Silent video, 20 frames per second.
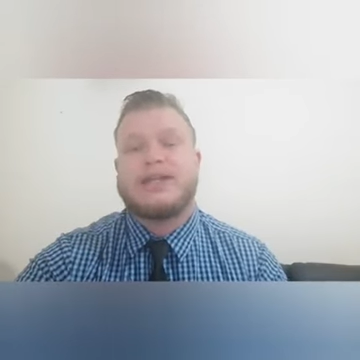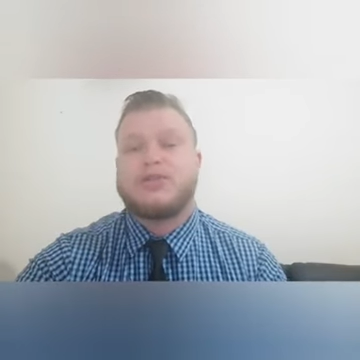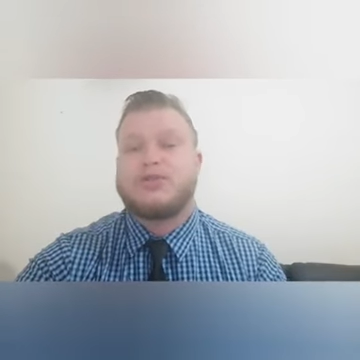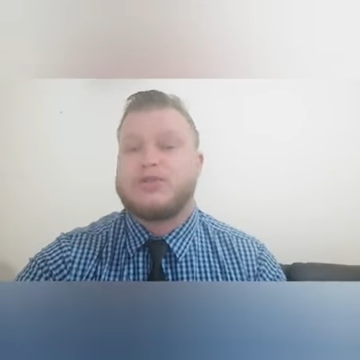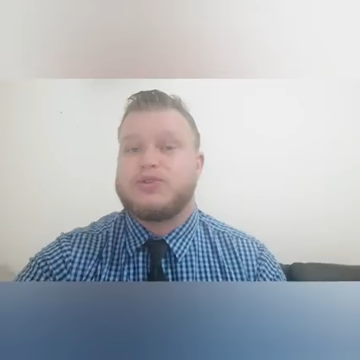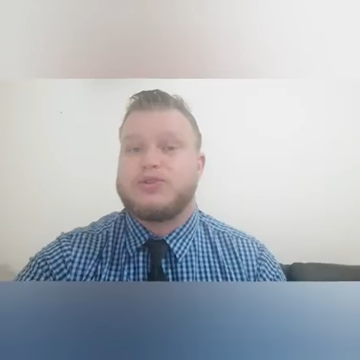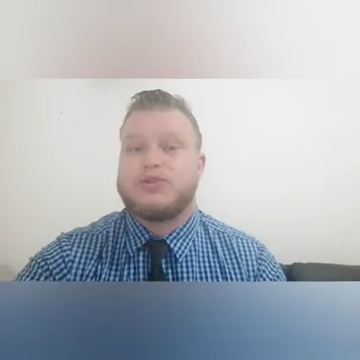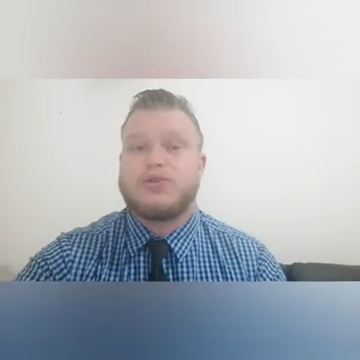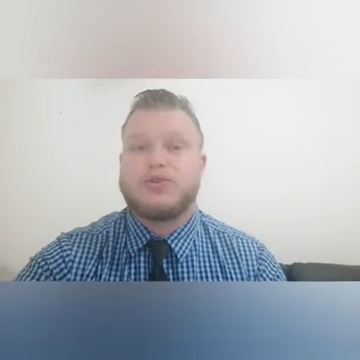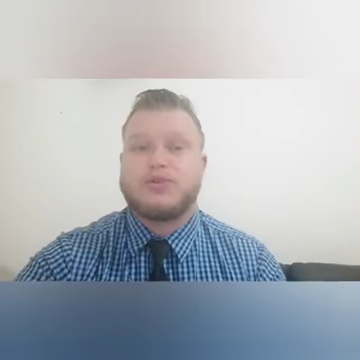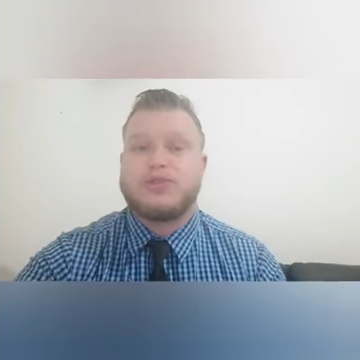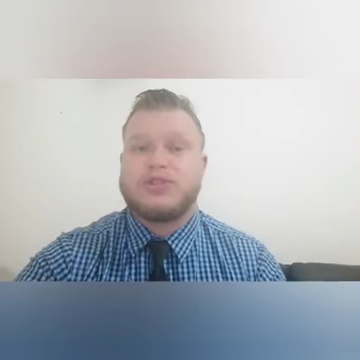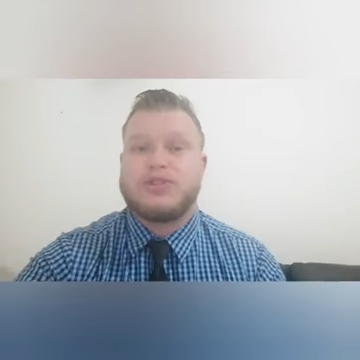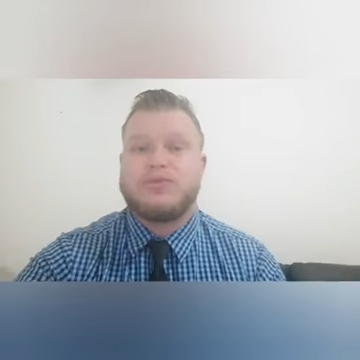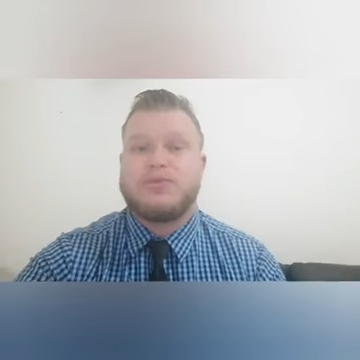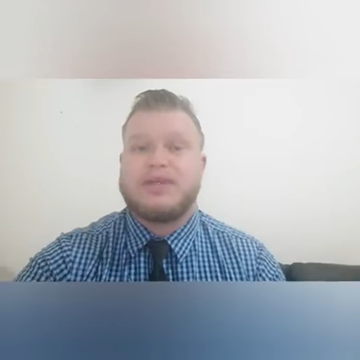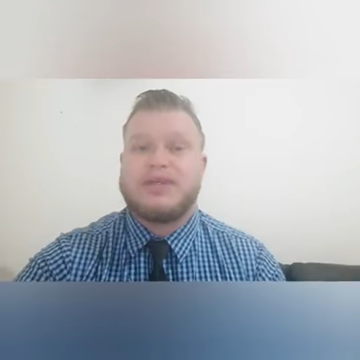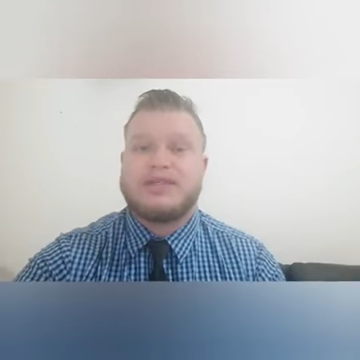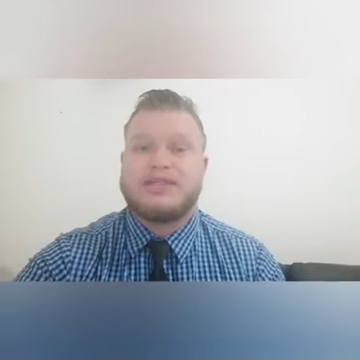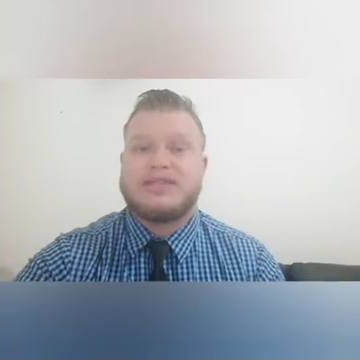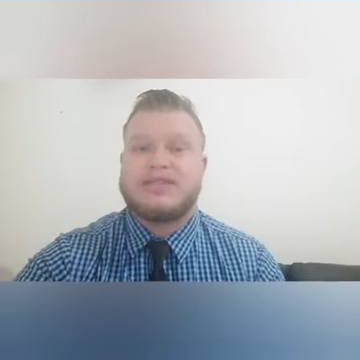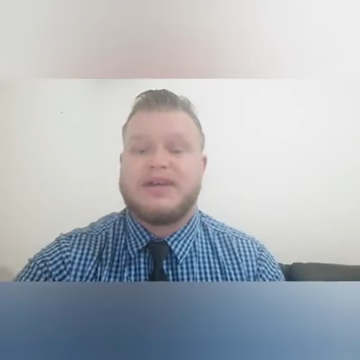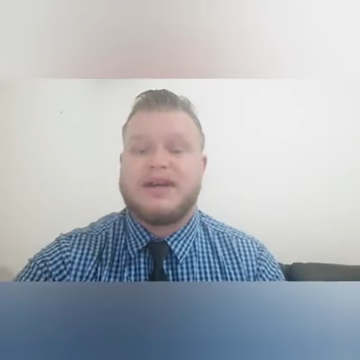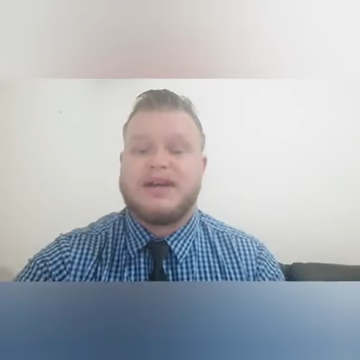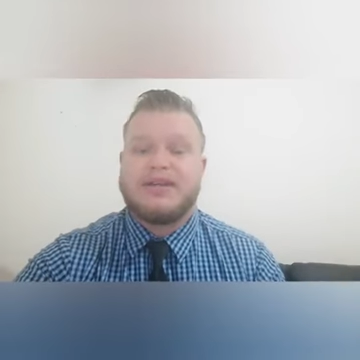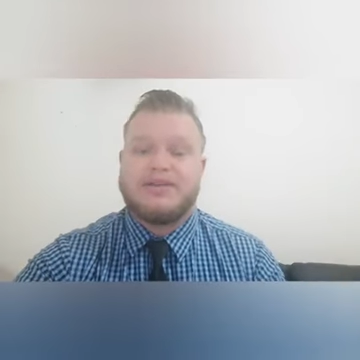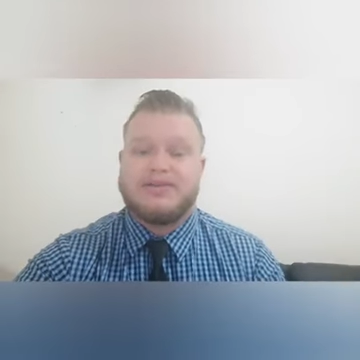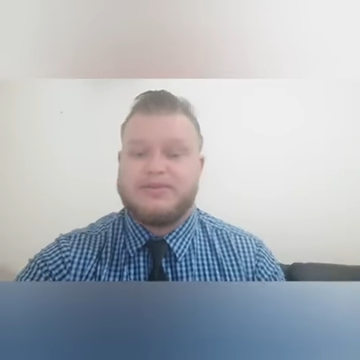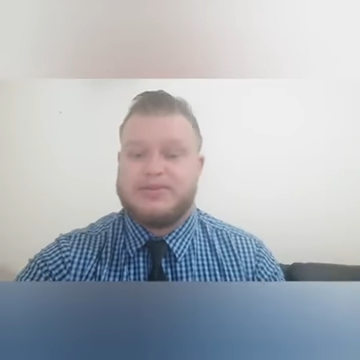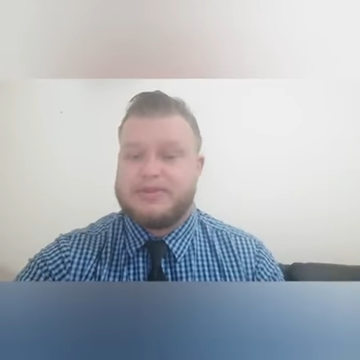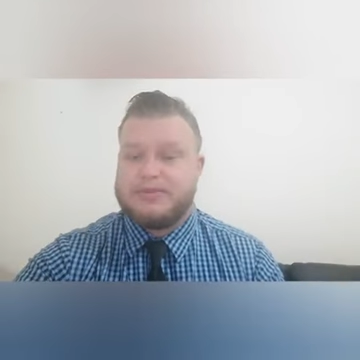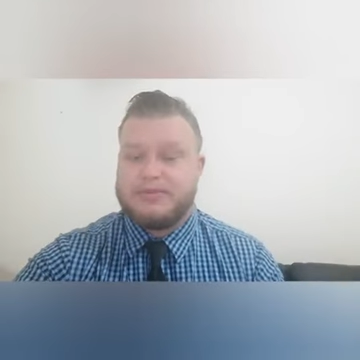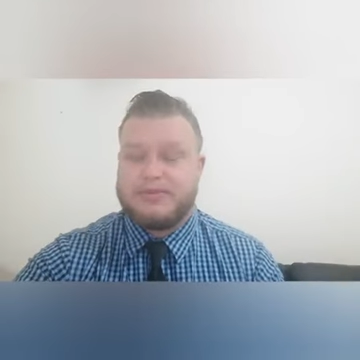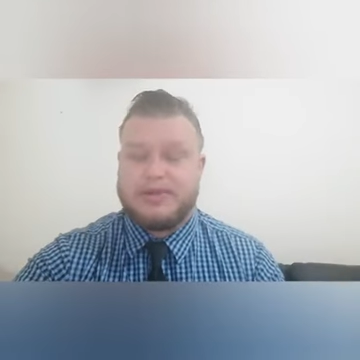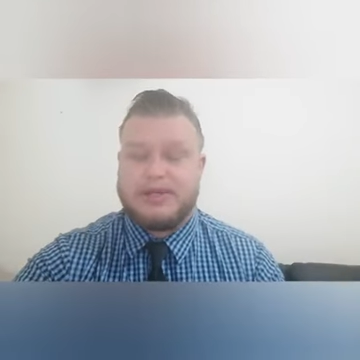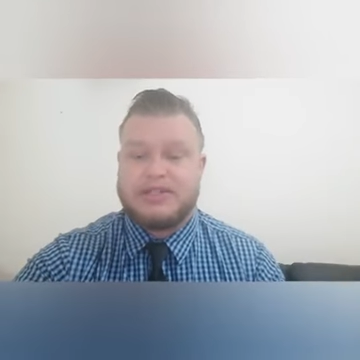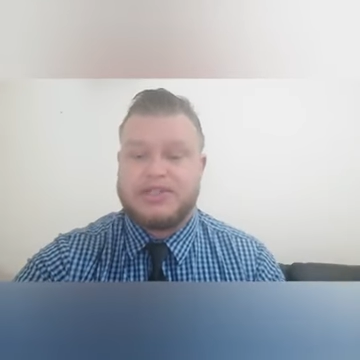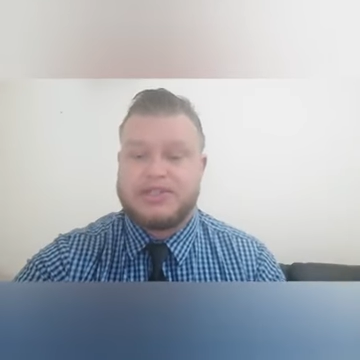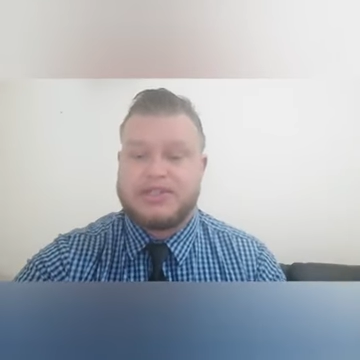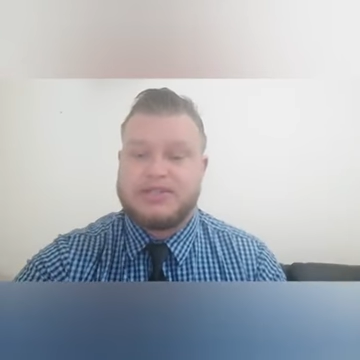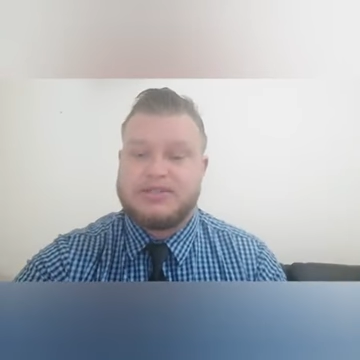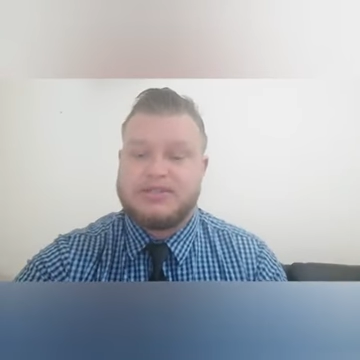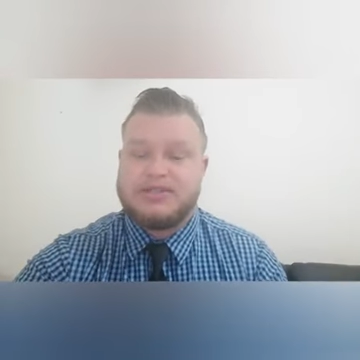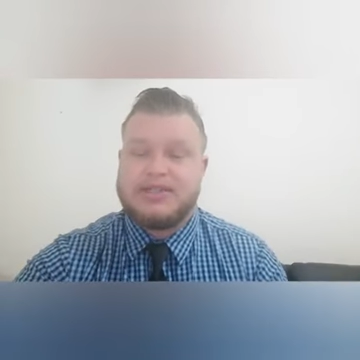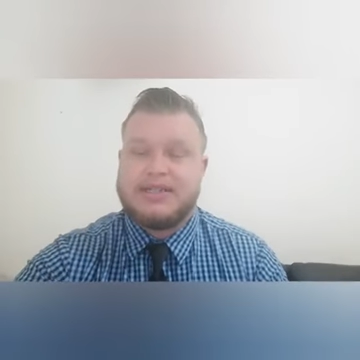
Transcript: it could also be a sign of depression.